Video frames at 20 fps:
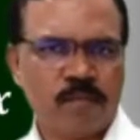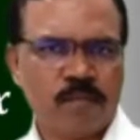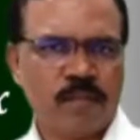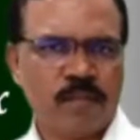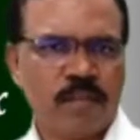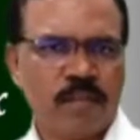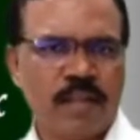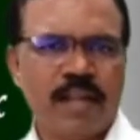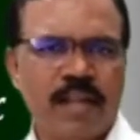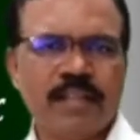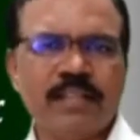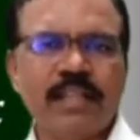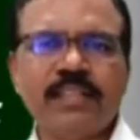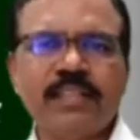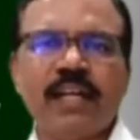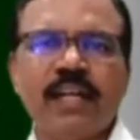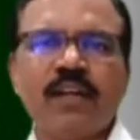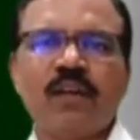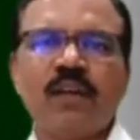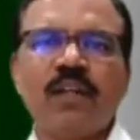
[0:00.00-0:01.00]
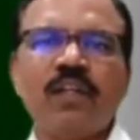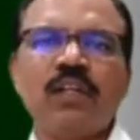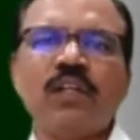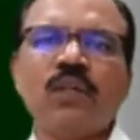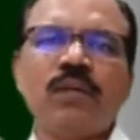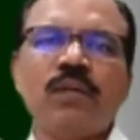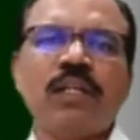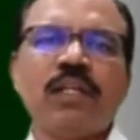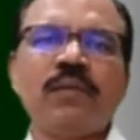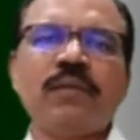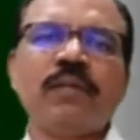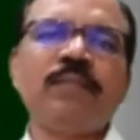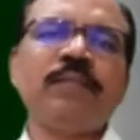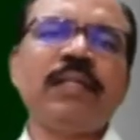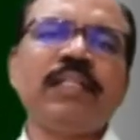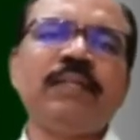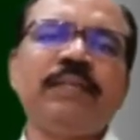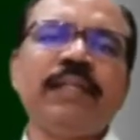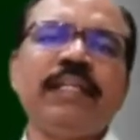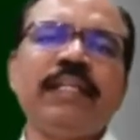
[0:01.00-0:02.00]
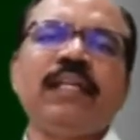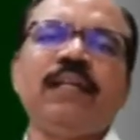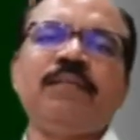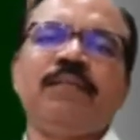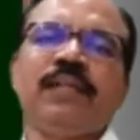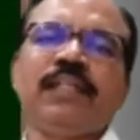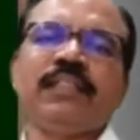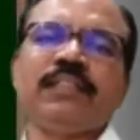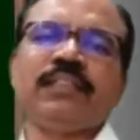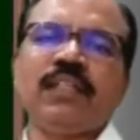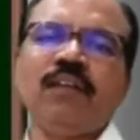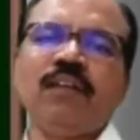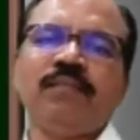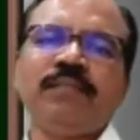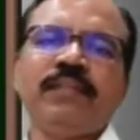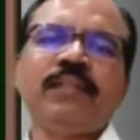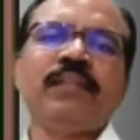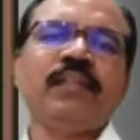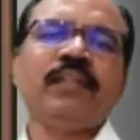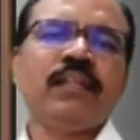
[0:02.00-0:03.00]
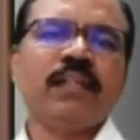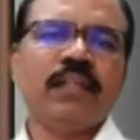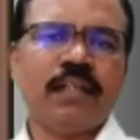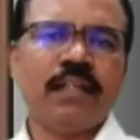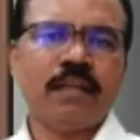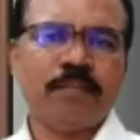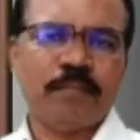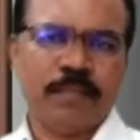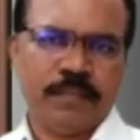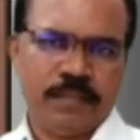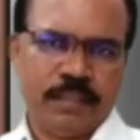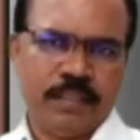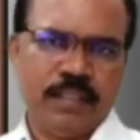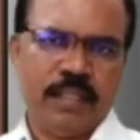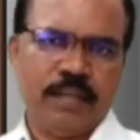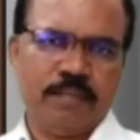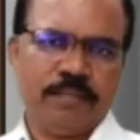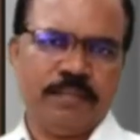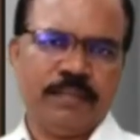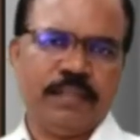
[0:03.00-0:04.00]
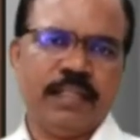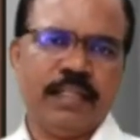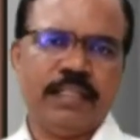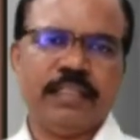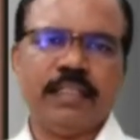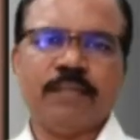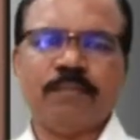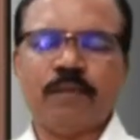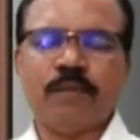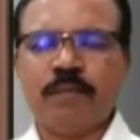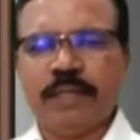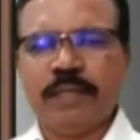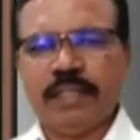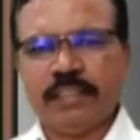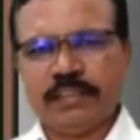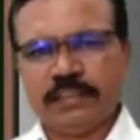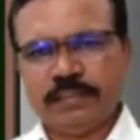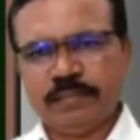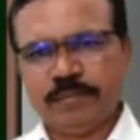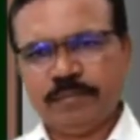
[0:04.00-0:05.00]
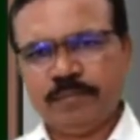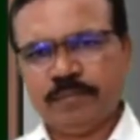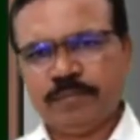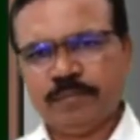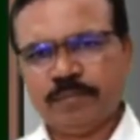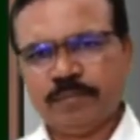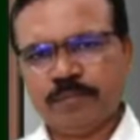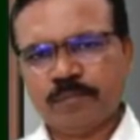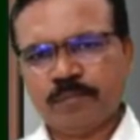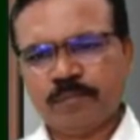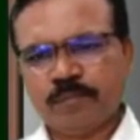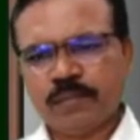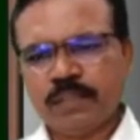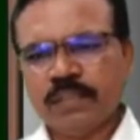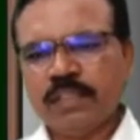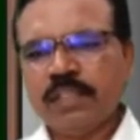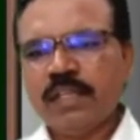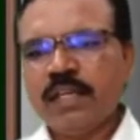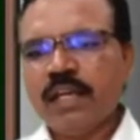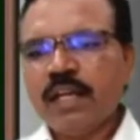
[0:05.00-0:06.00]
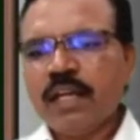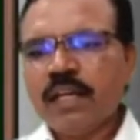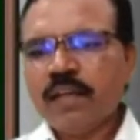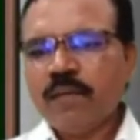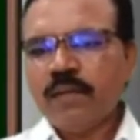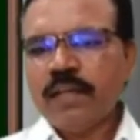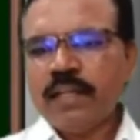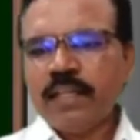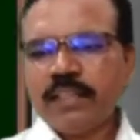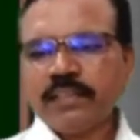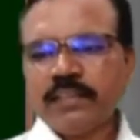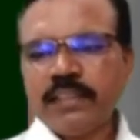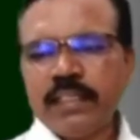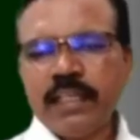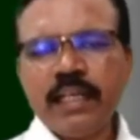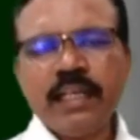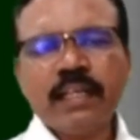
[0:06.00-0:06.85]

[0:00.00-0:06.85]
and that is according to whatever mathematical function of f, that is f of x. Now let us take